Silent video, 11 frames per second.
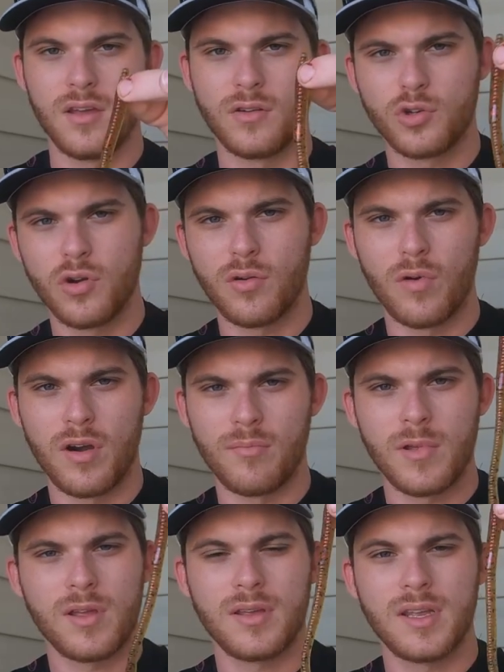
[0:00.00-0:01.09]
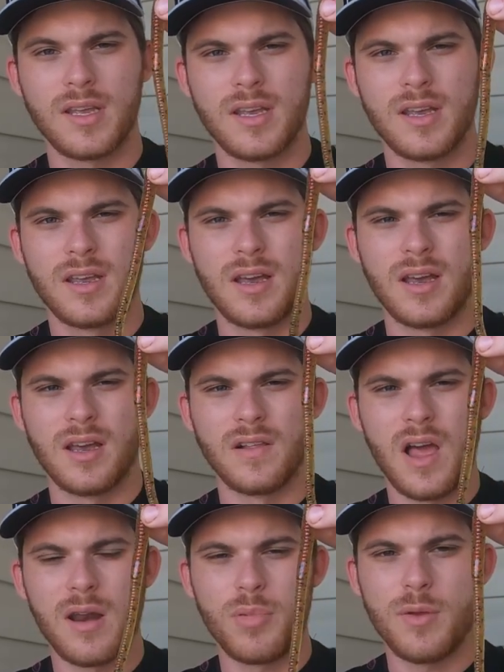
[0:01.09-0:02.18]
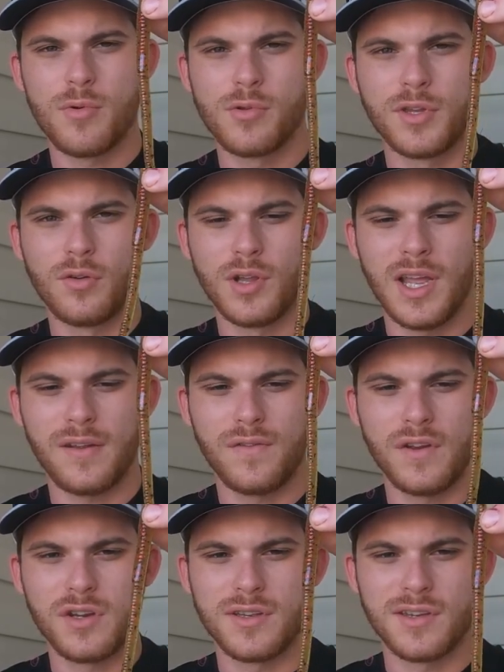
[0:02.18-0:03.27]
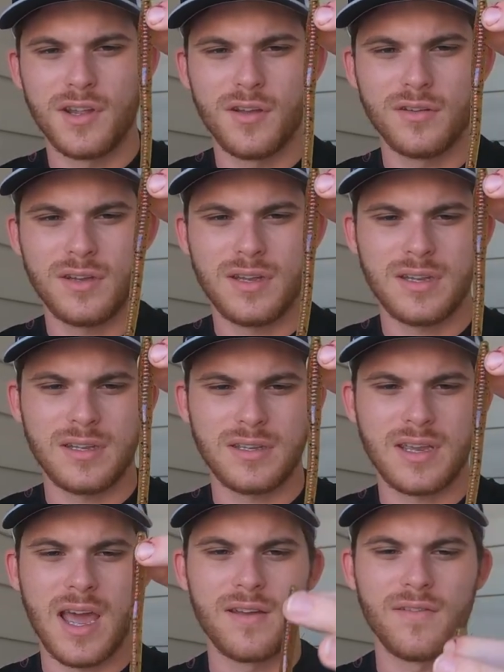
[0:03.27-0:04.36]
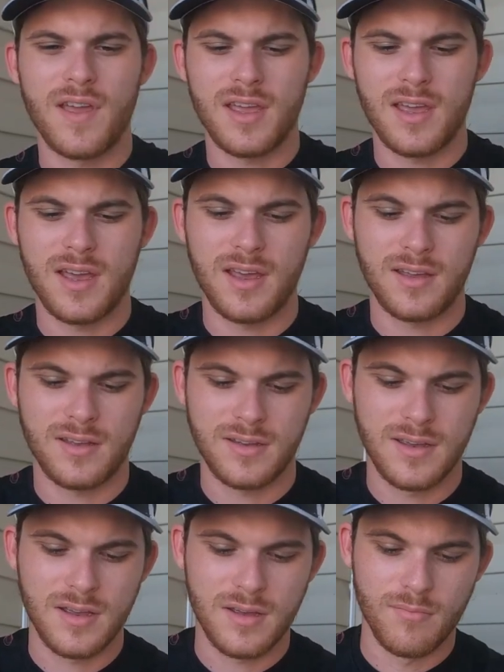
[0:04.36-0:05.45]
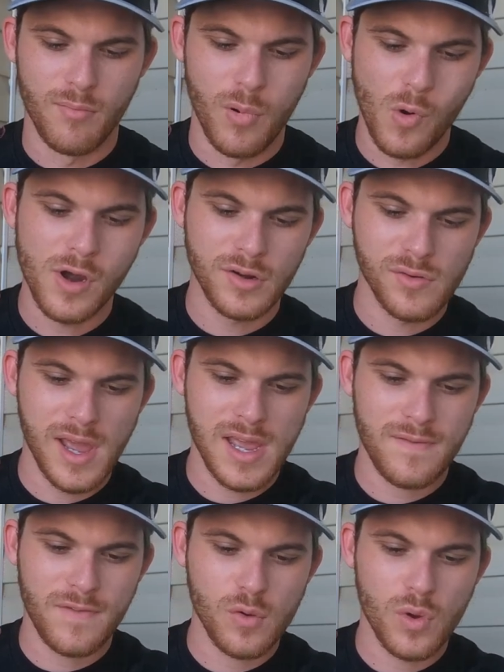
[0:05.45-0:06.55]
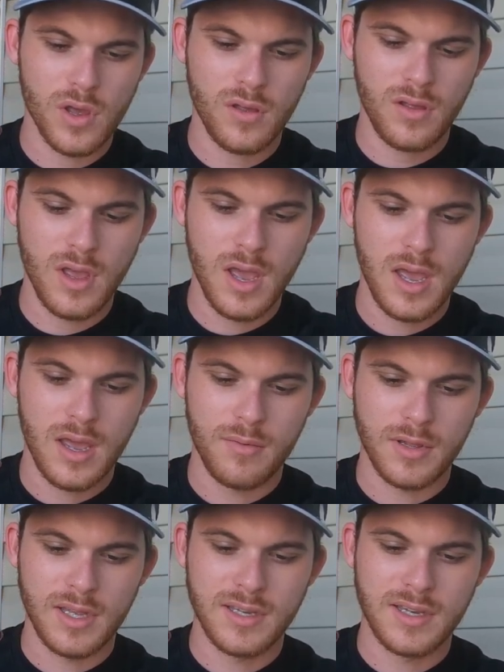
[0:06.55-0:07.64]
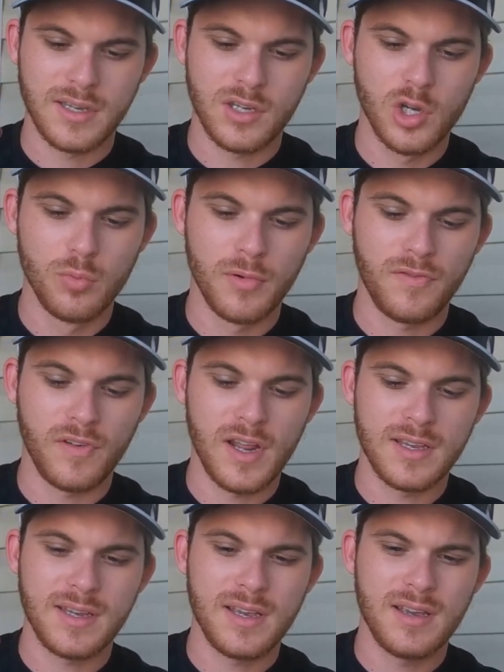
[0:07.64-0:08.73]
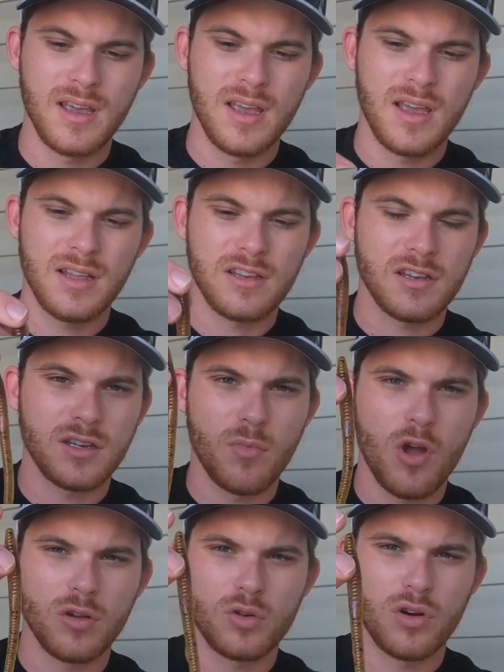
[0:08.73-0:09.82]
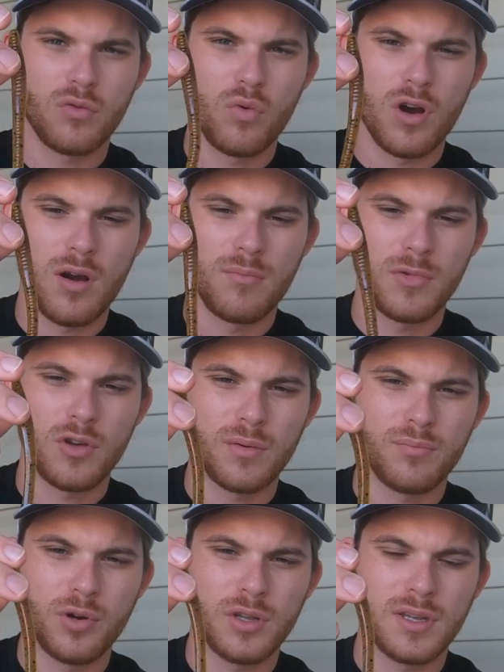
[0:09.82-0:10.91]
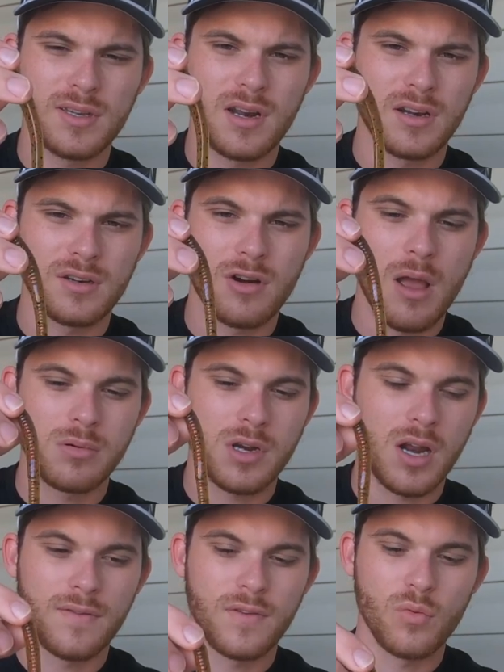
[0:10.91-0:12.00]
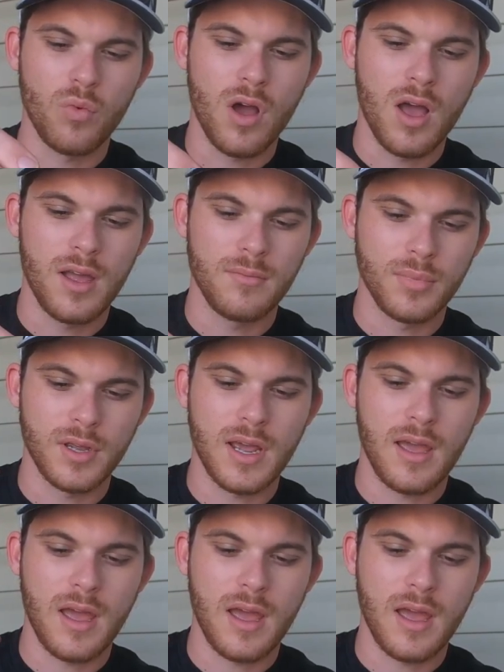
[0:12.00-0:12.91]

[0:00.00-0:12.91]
trip worm. A lot of people don't like fishing slow. It's kind of a boring way, if you will, but this is super finessey. It's a small trick worm. You can put this on a drop shot if you want, but